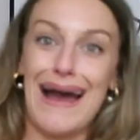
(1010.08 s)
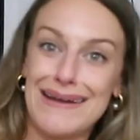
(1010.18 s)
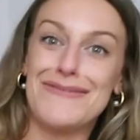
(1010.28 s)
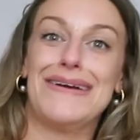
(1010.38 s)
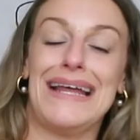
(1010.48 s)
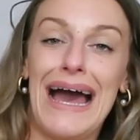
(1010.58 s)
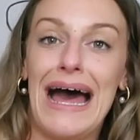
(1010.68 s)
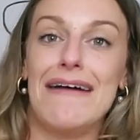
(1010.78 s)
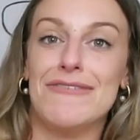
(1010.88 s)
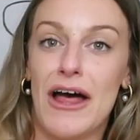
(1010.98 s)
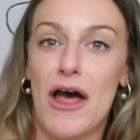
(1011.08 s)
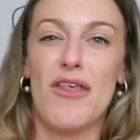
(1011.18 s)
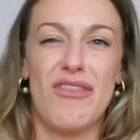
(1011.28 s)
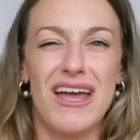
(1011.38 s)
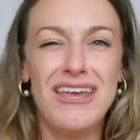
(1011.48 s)
I don't really have
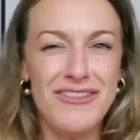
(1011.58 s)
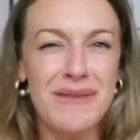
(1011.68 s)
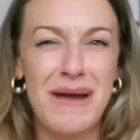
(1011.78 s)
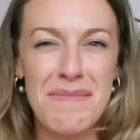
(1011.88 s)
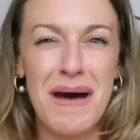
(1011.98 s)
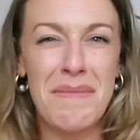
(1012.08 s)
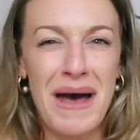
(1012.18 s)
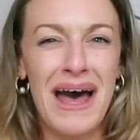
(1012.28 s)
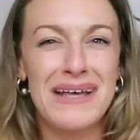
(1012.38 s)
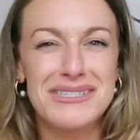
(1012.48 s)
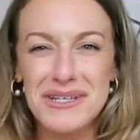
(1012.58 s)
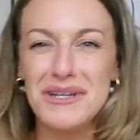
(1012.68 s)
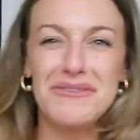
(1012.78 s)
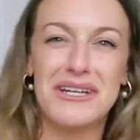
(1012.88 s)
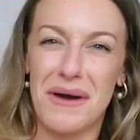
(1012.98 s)
even though my mum has, so I
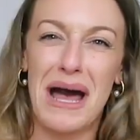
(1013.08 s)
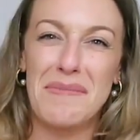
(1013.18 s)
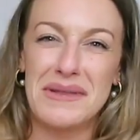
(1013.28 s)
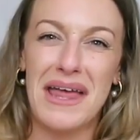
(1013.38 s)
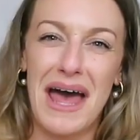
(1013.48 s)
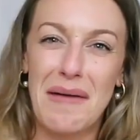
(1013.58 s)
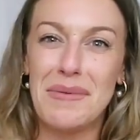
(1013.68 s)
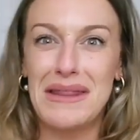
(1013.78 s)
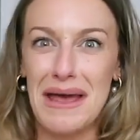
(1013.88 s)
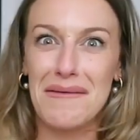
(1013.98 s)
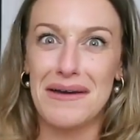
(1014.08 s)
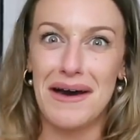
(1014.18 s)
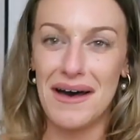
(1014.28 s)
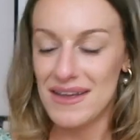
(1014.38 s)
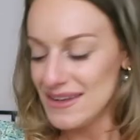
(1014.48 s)
don't really know what happened there, but there we
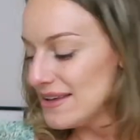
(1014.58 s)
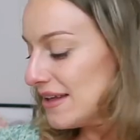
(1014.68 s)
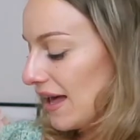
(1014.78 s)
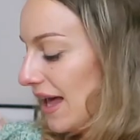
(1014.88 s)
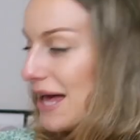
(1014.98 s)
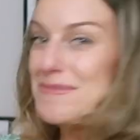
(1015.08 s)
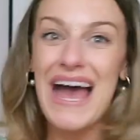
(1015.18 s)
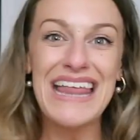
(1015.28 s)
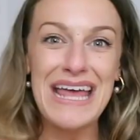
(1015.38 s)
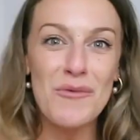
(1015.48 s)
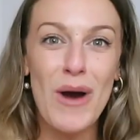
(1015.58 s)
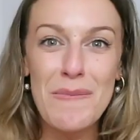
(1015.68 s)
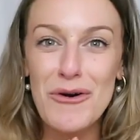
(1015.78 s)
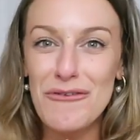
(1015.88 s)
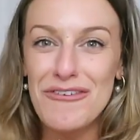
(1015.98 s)
are. Um, and then
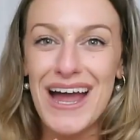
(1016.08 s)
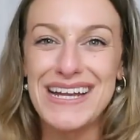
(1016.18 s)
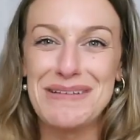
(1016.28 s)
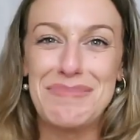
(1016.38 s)
one more final